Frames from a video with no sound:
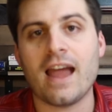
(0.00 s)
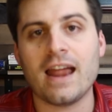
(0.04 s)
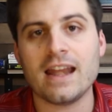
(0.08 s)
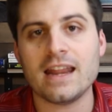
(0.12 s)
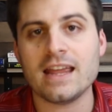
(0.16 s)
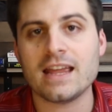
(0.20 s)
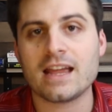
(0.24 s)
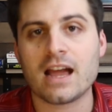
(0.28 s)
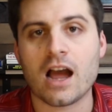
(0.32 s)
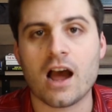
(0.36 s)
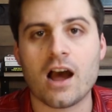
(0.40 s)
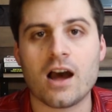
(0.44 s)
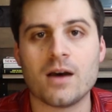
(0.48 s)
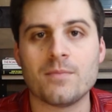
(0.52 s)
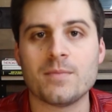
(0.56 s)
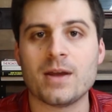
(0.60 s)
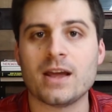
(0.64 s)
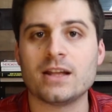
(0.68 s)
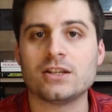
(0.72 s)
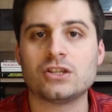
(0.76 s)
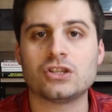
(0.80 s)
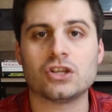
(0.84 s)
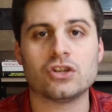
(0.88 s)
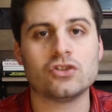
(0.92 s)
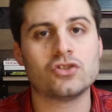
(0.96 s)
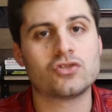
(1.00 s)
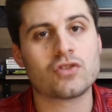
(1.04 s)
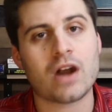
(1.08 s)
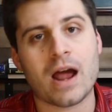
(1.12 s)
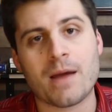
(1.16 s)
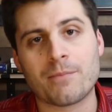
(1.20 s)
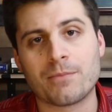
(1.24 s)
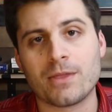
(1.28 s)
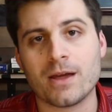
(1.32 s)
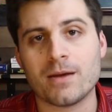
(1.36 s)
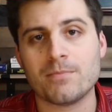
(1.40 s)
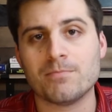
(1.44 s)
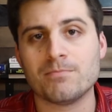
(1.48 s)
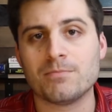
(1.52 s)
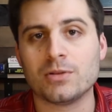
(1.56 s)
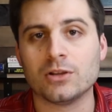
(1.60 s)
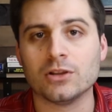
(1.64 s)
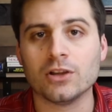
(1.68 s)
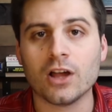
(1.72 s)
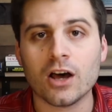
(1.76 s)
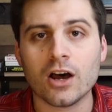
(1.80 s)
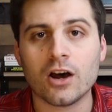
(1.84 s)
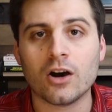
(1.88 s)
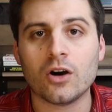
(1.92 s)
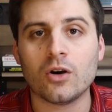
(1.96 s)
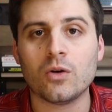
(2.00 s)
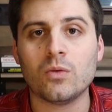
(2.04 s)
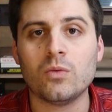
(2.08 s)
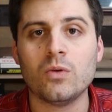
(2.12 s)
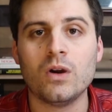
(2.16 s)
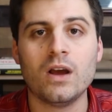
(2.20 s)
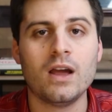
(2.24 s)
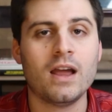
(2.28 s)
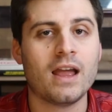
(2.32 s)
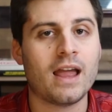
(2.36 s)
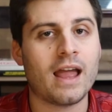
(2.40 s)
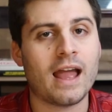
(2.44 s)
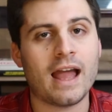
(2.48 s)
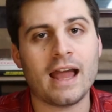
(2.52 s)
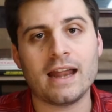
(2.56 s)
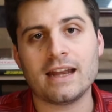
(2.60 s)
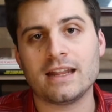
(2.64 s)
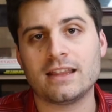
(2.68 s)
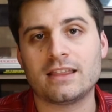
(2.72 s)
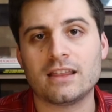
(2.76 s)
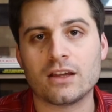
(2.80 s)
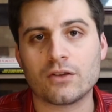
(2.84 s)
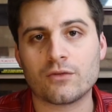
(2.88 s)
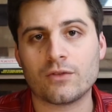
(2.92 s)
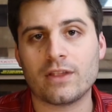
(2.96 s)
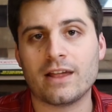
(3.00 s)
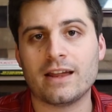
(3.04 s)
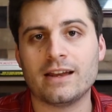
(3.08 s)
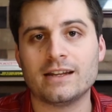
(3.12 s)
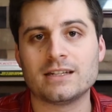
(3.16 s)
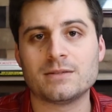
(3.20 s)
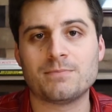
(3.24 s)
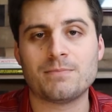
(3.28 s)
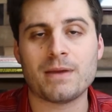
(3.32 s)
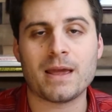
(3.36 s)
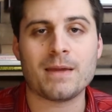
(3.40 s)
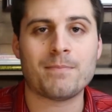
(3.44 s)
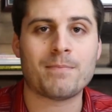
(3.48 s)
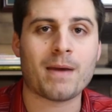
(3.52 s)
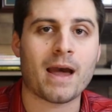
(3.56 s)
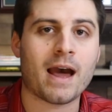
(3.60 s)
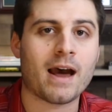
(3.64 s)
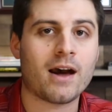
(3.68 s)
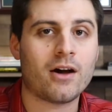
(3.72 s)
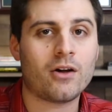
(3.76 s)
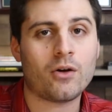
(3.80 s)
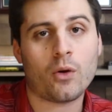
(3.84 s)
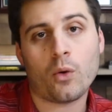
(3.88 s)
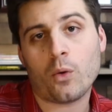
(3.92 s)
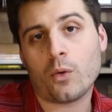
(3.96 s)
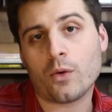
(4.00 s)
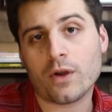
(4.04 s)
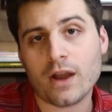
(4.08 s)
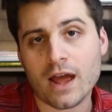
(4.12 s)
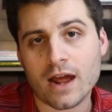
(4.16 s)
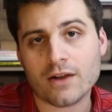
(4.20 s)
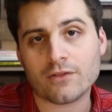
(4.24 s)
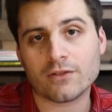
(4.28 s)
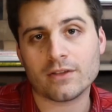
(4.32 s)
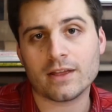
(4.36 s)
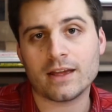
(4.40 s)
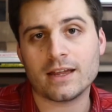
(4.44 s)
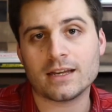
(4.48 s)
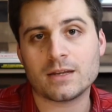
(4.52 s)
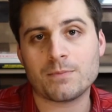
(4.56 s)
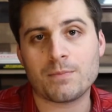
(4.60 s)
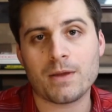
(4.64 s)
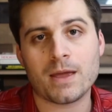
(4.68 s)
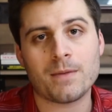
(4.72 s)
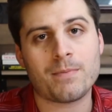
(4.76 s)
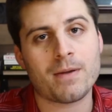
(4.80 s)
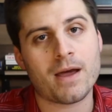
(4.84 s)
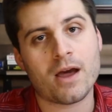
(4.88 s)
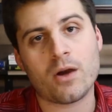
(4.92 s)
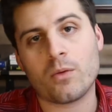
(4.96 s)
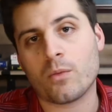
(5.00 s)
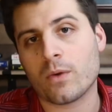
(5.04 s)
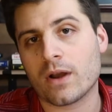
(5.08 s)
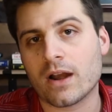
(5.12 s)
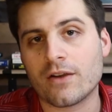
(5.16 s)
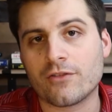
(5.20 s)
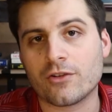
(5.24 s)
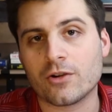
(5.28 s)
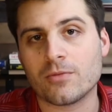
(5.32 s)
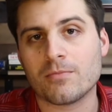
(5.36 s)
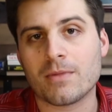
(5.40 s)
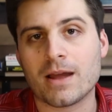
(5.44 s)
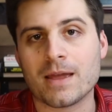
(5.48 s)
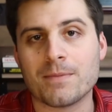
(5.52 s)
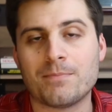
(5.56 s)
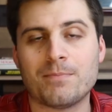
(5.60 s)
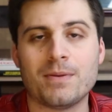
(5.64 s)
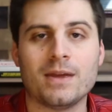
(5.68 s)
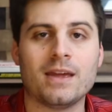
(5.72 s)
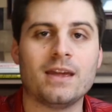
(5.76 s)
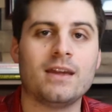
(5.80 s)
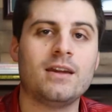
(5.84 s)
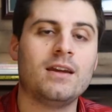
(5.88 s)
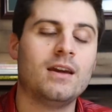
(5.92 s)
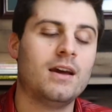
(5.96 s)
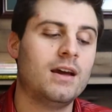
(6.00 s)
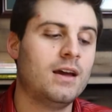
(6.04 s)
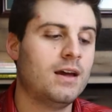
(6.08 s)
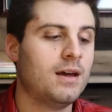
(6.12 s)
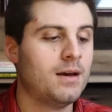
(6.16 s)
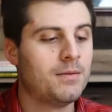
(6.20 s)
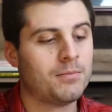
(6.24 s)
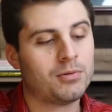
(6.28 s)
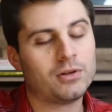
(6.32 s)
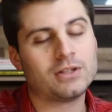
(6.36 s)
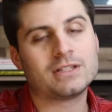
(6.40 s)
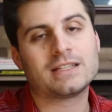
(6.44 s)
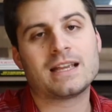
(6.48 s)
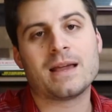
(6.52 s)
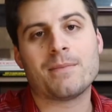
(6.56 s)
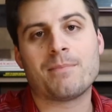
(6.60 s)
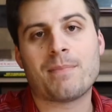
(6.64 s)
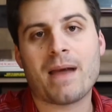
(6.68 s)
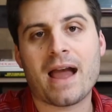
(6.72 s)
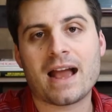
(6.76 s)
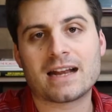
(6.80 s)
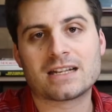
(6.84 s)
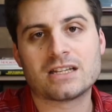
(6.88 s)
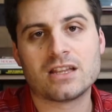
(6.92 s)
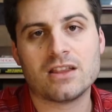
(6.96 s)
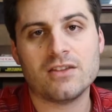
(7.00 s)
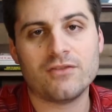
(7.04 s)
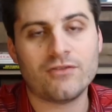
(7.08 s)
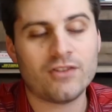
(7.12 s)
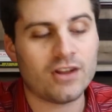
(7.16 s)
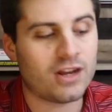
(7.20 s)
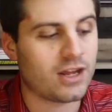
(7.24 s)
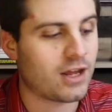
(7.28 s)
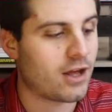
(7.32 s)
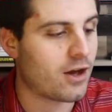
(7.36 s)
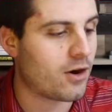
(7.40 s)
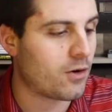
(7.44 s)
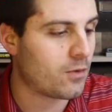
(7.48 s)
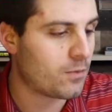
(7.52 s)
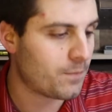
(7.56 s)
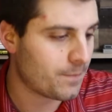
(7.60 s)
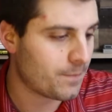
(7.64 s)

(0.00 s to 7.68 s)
any comments, drop them below. Anything related to PayPal or not related to PayPal, whatever it might be. But let's get back to the video.